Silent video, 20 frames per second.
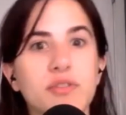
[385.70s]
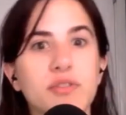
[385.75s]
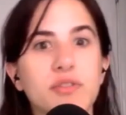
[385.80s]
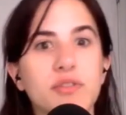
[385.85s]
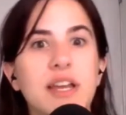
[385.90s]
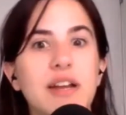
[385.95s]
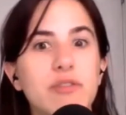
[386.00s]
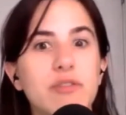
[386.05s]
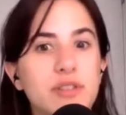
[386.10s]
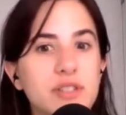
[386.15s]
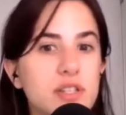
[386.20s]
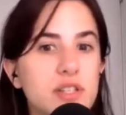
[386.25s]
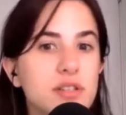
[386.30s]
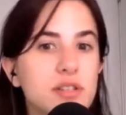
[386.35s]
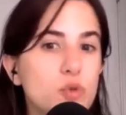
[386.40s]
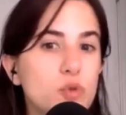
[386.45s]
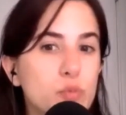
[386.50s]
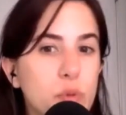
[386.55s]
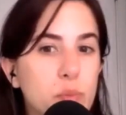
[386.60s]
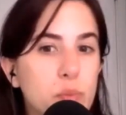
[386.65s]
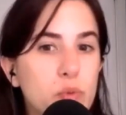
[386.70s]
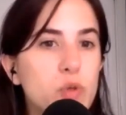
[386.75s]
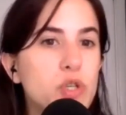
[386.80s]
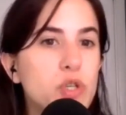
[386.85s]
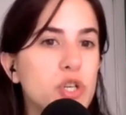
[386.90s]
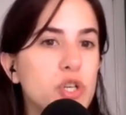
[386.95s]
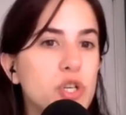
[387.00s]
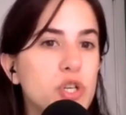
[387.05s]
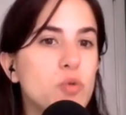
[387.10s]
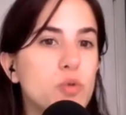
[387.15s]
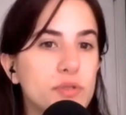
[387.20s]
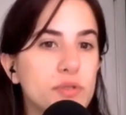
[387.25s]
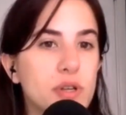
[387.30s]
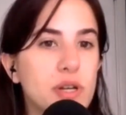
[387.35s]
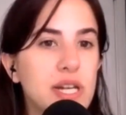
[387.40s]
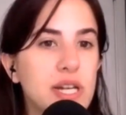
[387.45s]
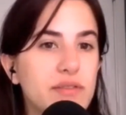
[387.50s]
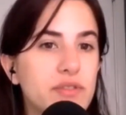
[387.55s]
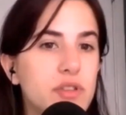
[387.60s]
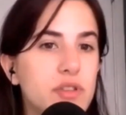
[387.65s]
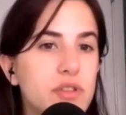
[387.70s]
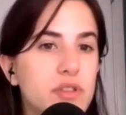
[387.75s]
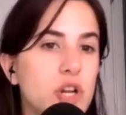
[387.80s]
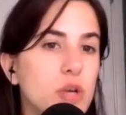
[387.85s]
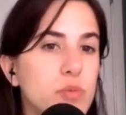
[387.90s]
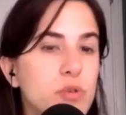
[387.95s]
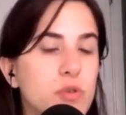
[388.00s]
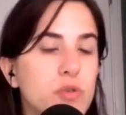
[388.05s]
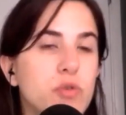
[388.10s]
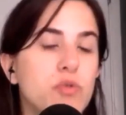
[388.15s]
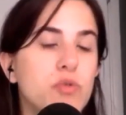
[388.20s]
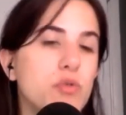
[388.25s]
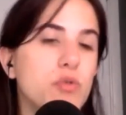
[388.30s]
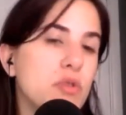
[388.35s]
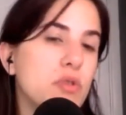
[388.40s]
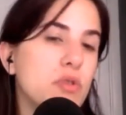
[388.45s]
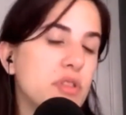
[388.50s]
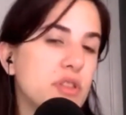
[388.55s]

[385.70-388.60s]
there is a small proportion who also live in the global north.